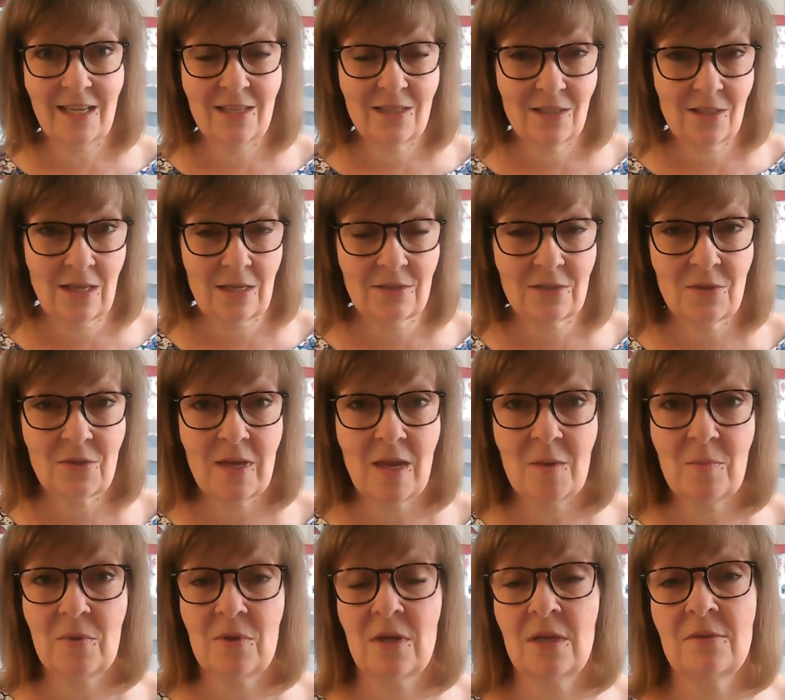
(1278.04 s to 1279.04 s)
so that's
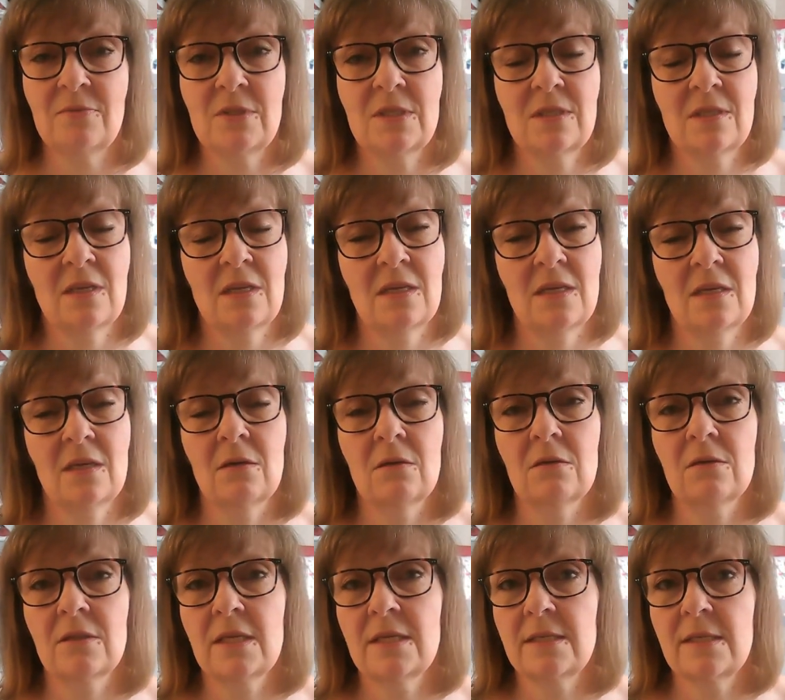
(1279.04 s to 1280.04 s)
okay but I was thinking
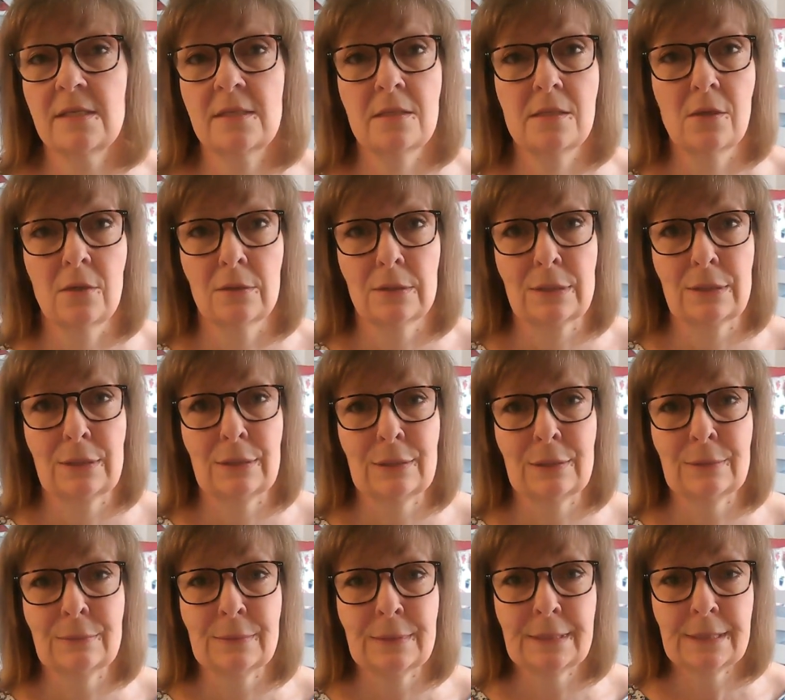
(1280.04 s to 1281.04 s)
oh this is not going
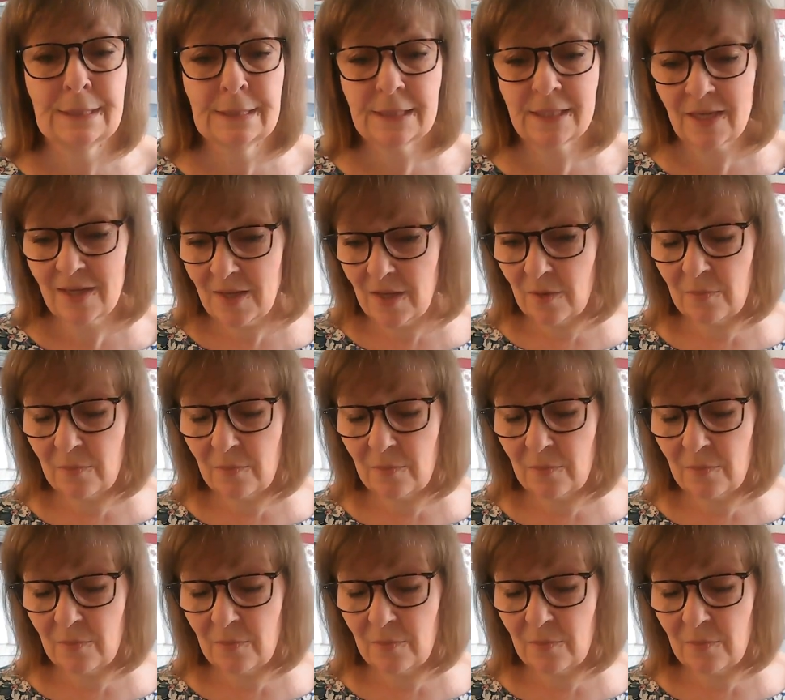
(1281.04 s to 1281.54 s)
to work